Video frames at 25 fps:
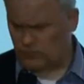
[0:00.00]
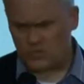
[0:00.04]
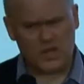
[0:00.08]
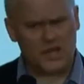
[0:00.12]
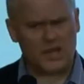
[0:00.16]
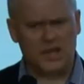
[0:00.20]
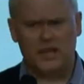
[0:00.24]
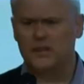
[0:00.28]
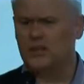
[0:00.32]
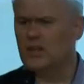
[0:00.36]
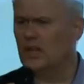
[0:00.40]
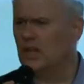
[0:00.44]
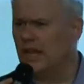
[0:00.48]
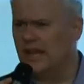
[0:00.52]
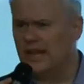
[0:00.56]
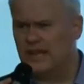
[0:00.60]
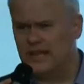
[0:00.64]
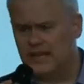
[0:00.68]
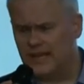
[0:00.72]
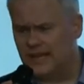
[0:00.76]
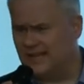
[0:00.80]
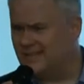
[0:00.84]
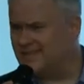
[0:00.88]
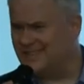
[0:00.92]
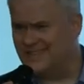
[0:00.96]
In the late
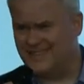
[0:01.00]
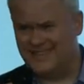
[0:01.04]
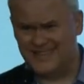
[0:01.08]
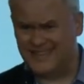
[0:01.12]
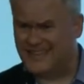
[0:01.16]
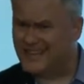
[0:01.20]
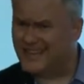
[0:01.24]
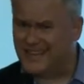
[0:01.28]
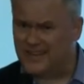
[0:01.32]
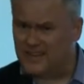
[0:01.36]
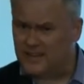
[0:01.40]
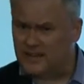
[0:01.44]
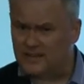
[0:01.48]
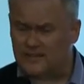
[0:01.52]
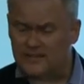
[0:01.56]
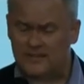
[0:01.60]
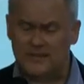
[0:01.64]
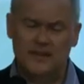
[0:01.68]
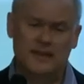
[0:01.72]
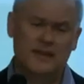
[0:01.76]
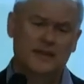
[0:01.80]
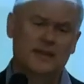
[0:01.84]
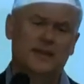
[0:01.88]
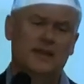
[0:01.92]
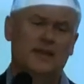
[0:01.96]
1990s,
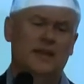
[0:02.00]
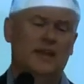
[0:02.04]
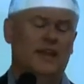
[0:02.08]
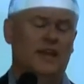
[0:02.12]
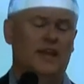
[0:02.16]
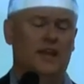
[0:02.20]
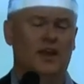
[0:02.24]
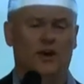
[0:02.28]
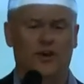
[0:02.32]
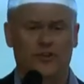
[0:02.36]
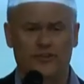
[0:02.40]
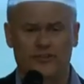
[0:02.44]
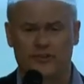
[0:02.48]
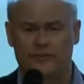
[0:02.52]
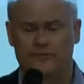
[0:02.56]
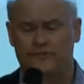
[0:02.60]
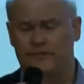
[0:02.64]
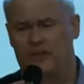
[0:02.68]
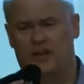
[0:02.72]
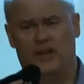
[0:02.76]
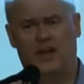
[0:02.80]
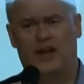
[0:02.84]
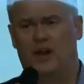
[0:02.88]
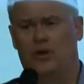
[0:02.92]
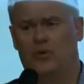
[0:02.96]
he also
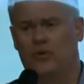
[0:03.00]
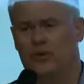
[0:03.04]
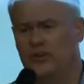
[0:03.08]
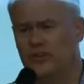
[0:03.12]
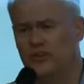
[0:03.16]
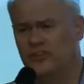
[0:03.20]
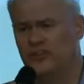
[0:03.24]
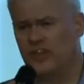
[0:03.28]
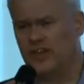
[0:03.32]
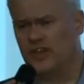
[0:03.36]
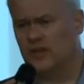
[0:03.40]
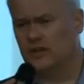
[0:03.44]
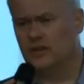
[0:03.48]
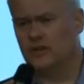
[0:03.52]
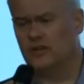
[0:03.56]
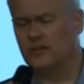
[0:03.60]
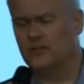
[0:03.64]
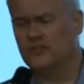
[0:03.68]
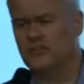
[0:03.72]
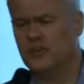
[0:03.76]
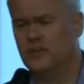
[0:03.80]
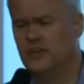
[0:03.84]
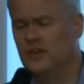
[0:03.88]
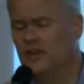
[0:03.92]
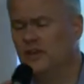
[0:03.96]
fell out with his
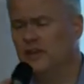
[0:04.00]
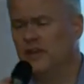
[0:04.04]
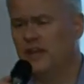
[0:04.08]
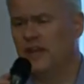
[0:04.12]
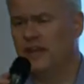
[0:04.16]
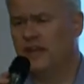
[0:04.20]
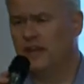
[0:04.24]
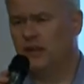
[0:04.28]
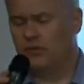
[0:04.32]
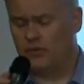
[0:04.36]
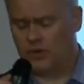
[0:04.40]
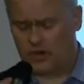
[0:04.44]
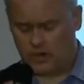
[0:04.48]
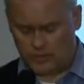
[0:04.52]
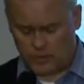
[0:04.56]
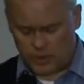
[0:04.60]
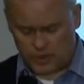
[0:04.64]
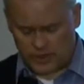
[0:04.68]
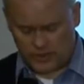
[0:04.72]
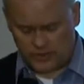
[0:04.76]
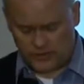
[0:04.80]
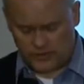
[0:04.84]
handlers, and he wrote a book in